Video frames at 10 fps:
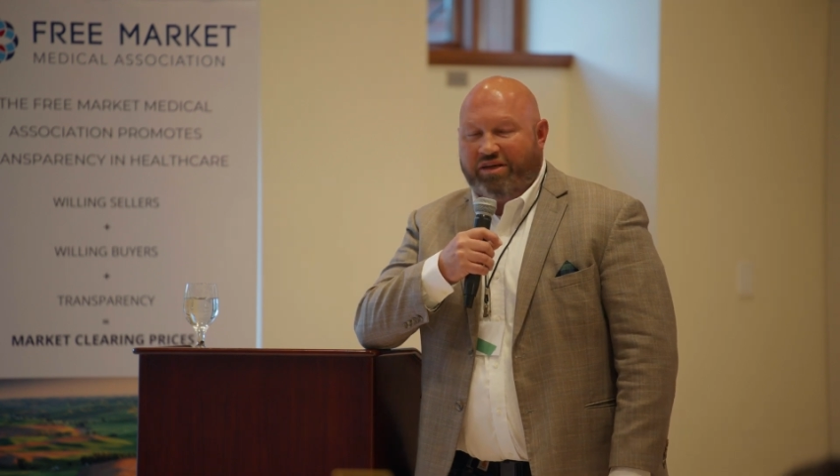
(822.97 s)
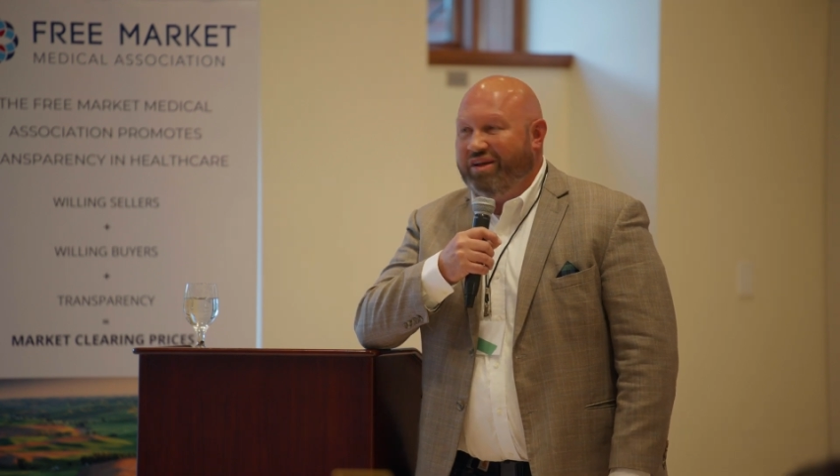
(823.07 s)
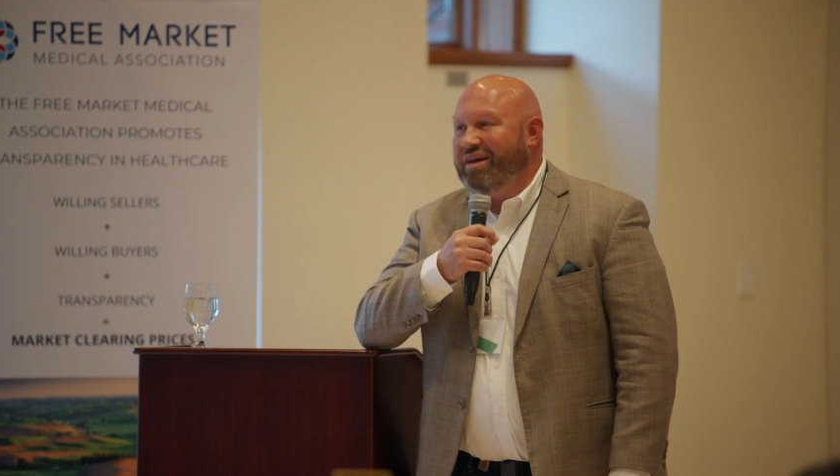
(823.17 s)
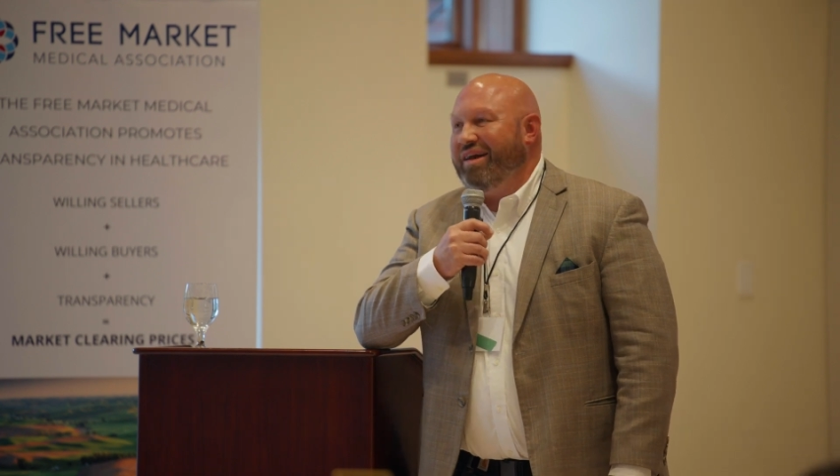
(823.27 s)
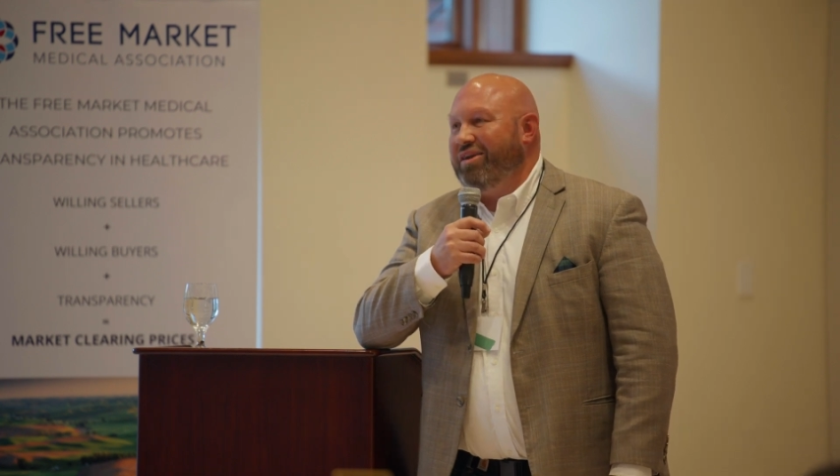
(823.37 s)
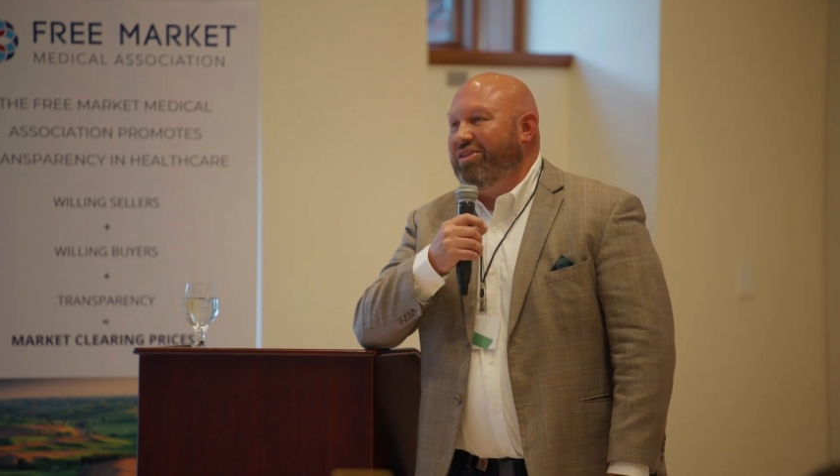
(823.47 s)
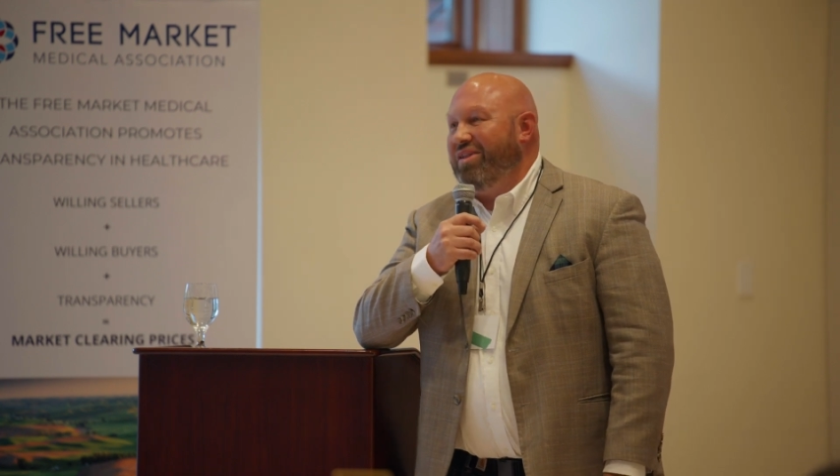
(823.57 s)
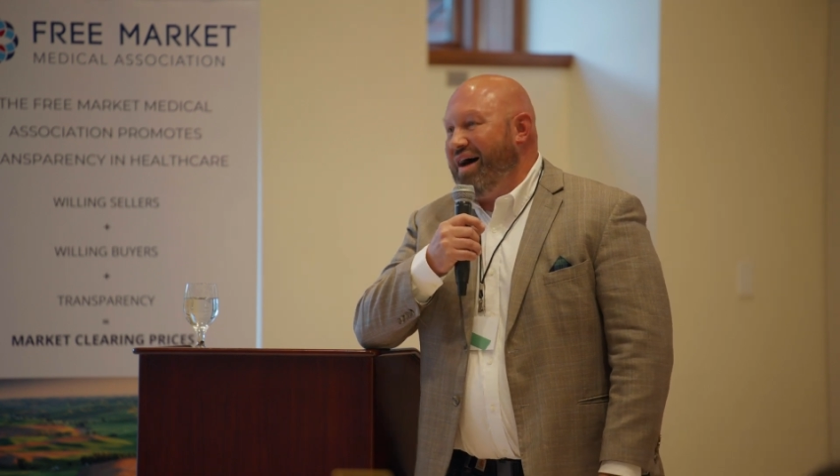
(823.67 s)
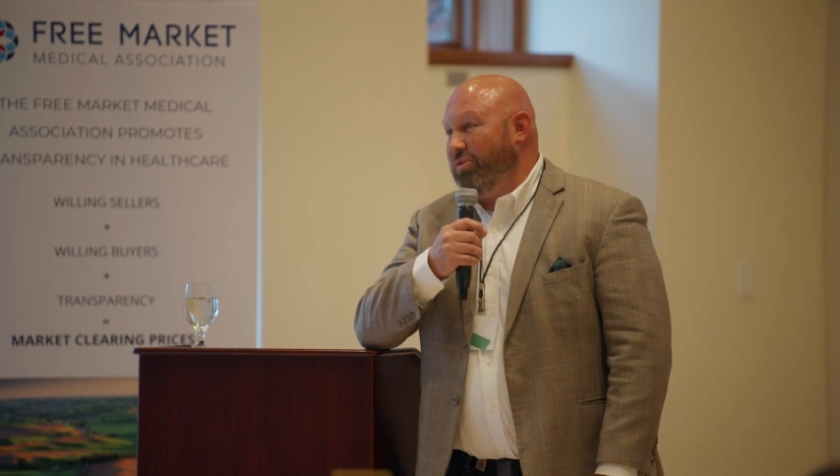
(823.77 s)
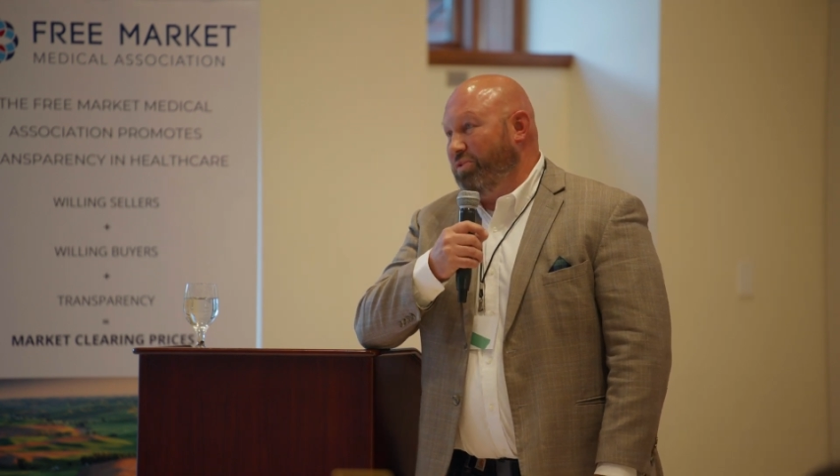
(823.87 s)
that it had gotten a
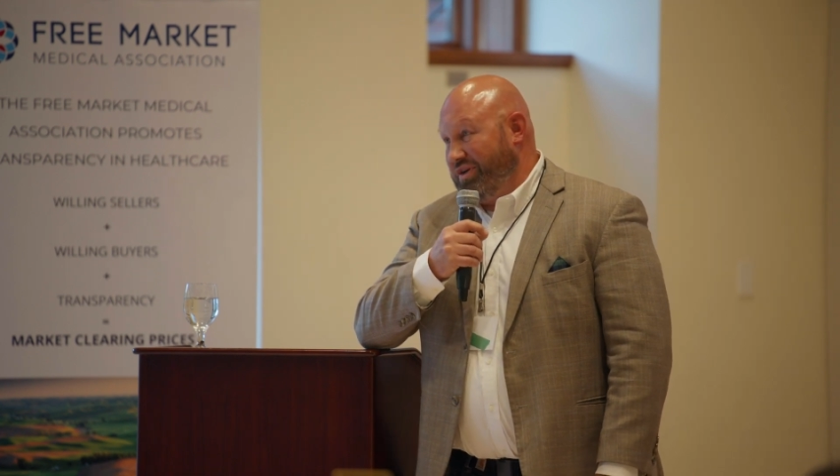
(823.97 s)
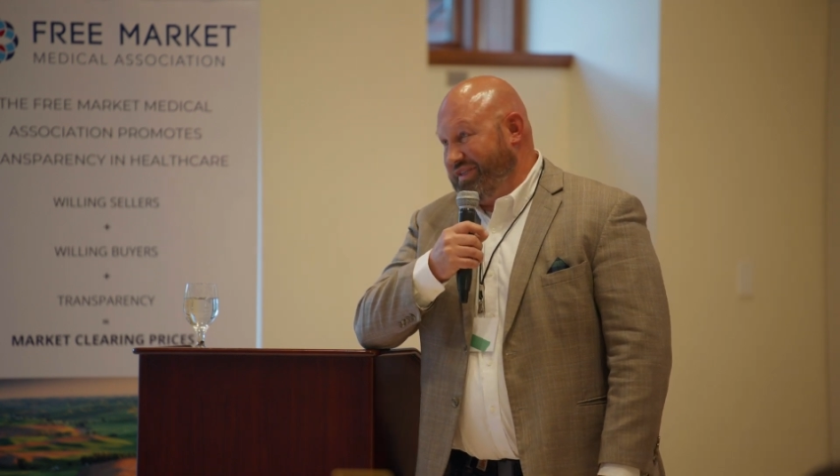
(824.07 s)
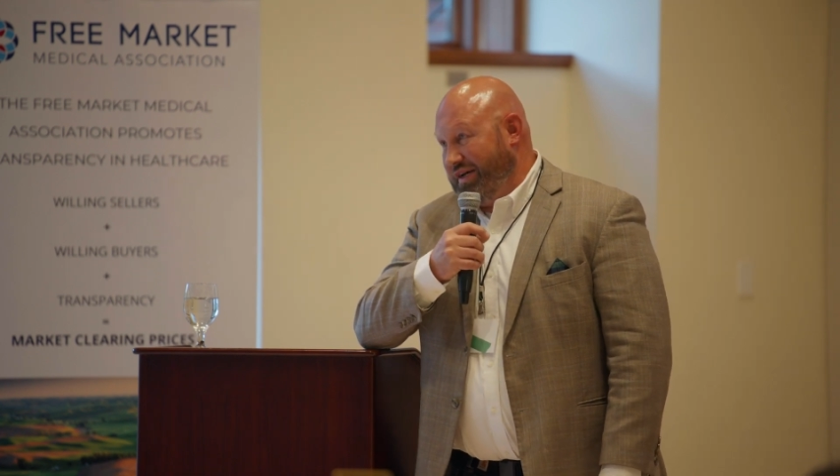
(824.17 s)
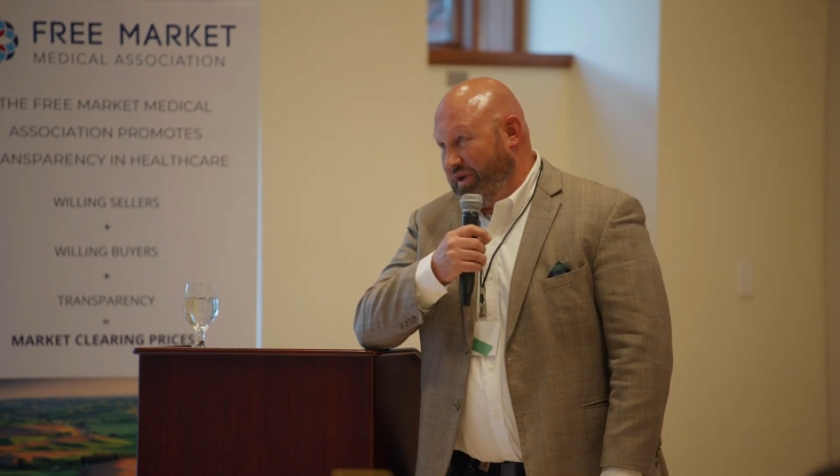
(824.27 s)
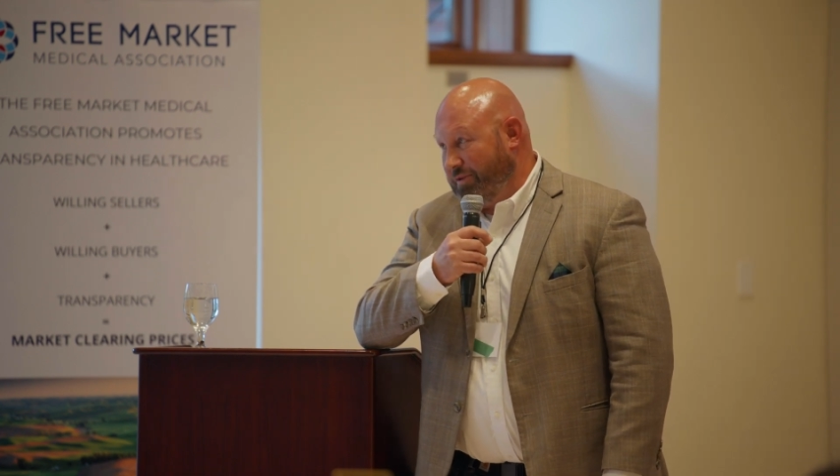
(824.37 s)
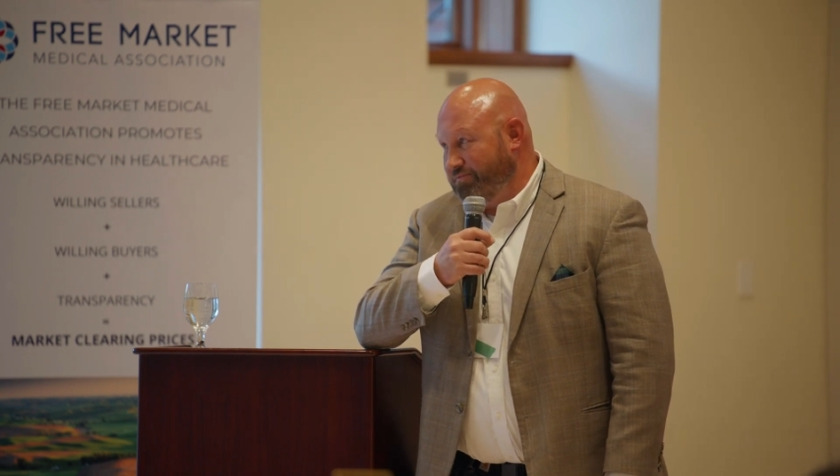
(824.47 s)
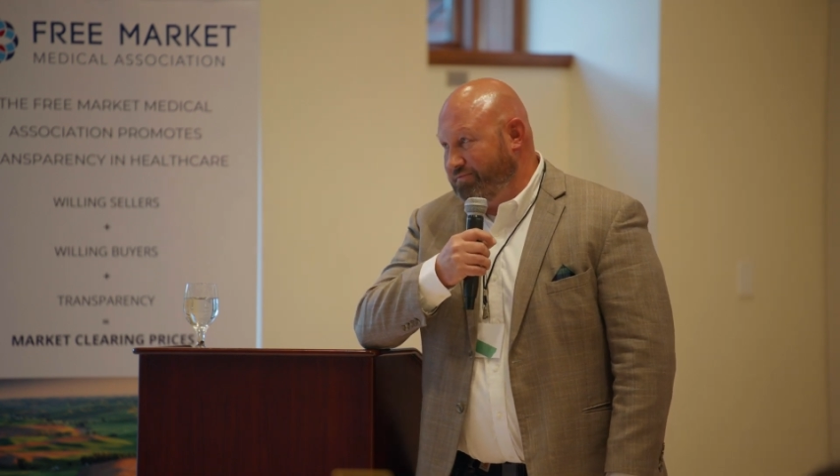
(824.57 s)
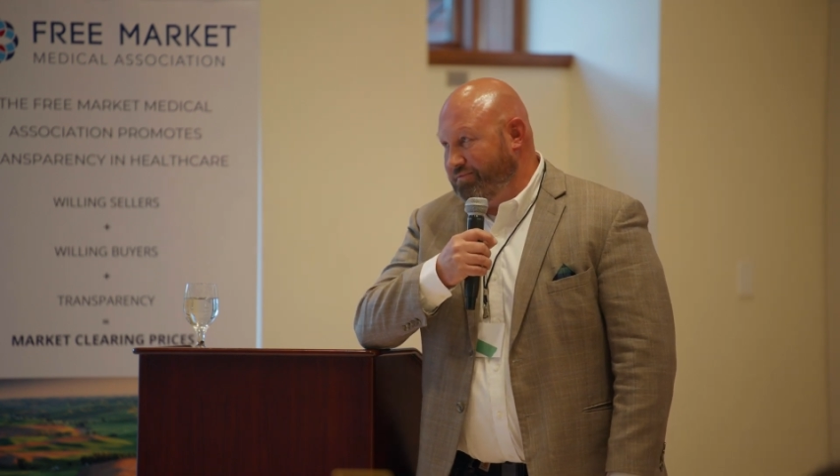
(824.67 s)
lot worse out there.